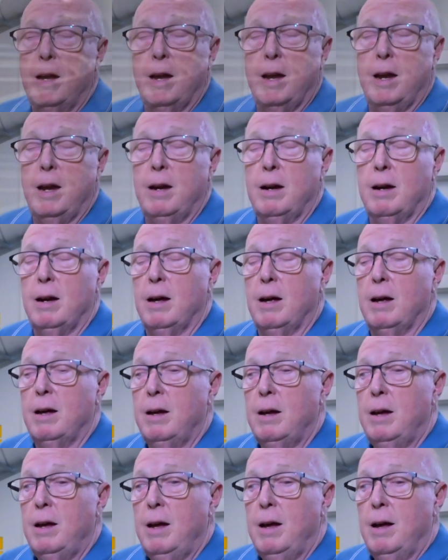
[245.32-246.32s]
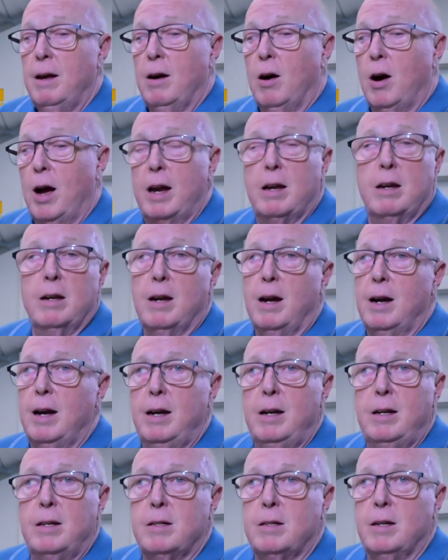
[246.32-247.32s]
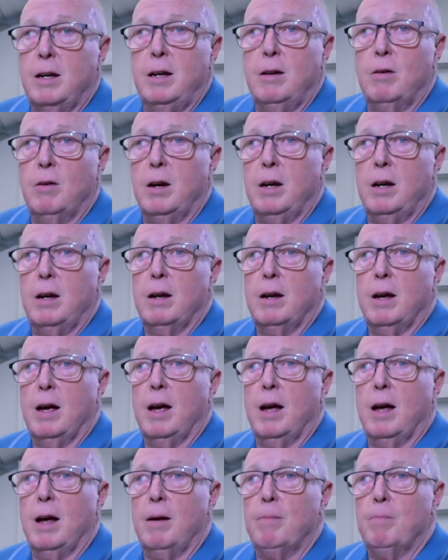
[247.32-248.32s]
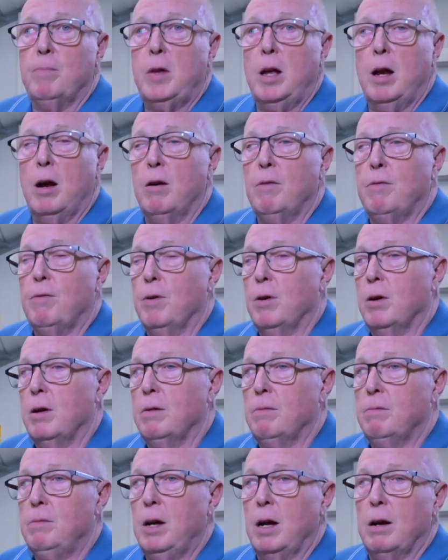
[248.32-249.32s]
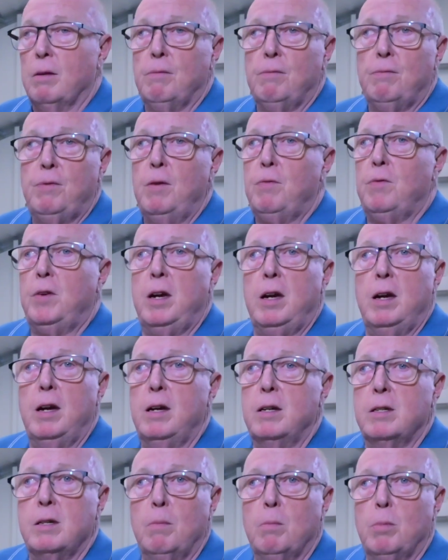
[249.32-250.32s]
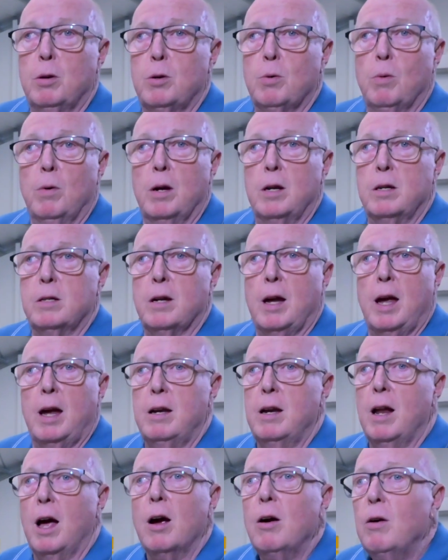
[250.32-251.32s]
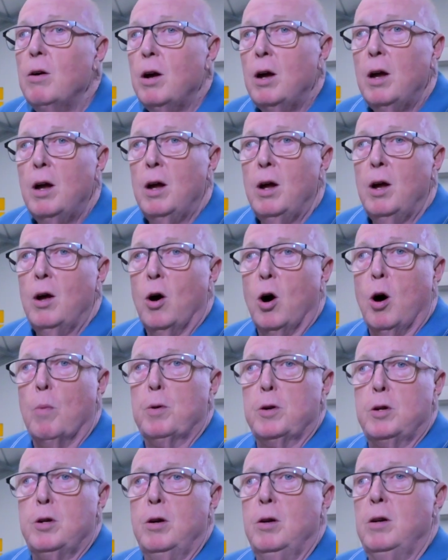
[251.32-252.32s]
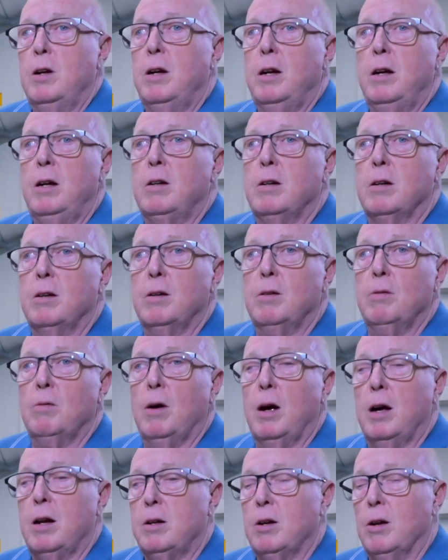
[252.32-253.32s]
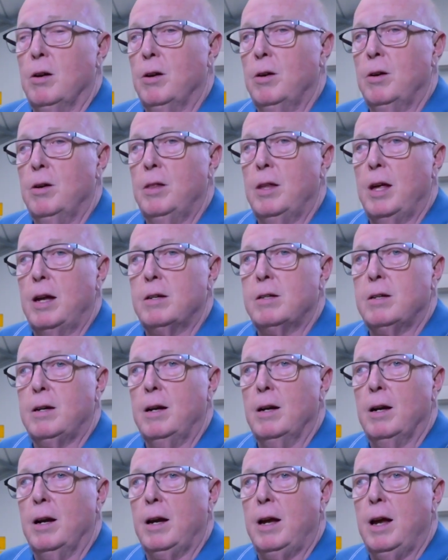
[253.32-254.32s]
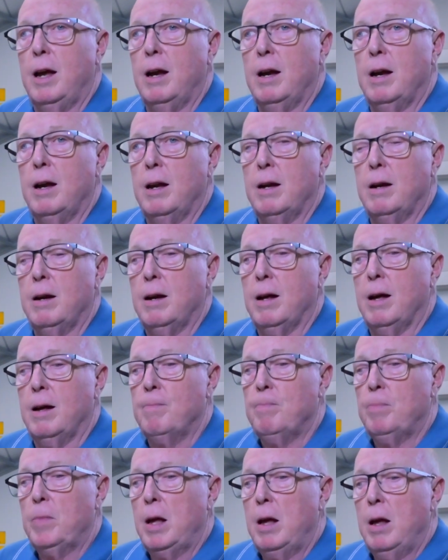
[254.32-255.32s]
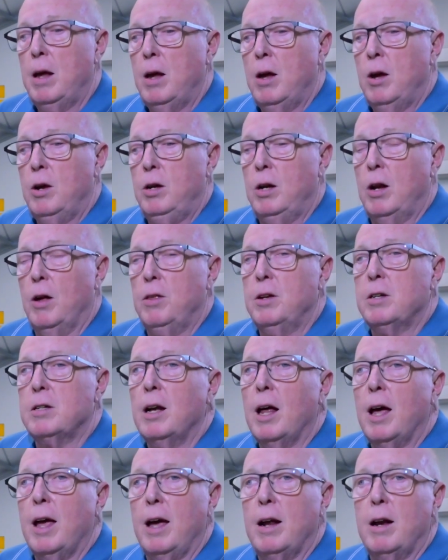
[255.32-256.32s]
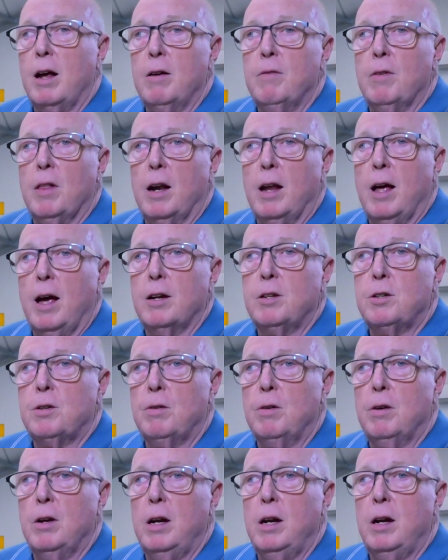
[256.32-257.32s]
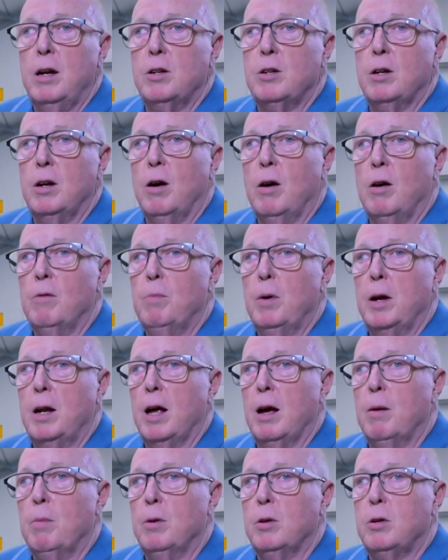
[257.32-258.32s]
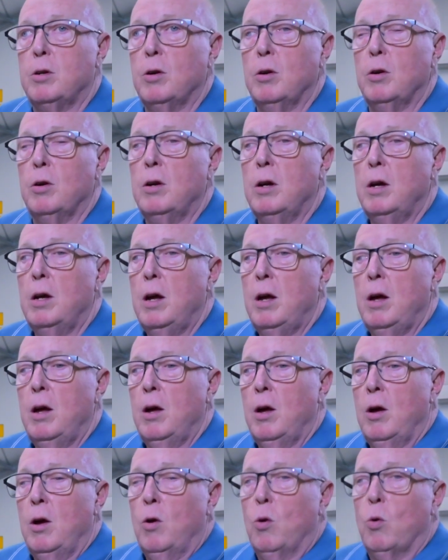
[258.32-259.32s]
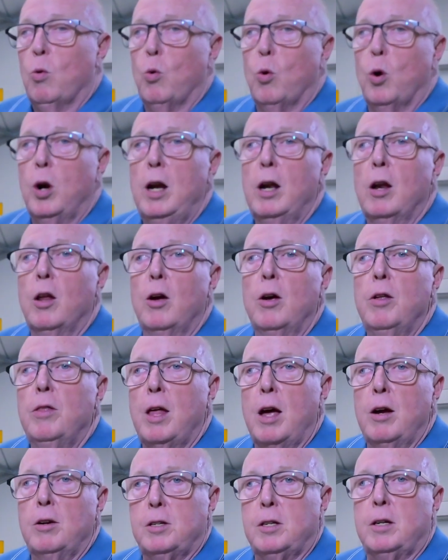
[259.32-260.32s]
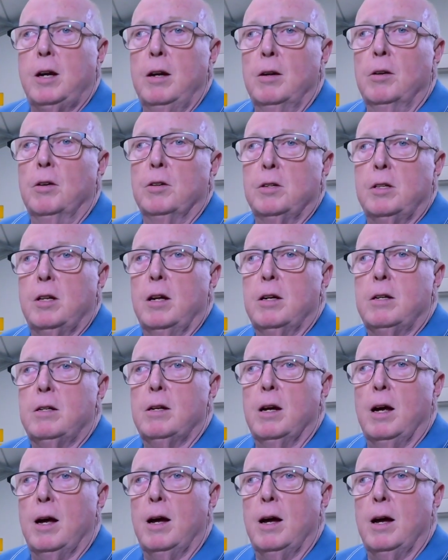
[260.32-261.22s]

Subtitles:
and I hadn't done any scenery for 50 years in between, so I had no opportunity to learn that skill again. And this layout over the last 3 years, I've been able to relearn those skills that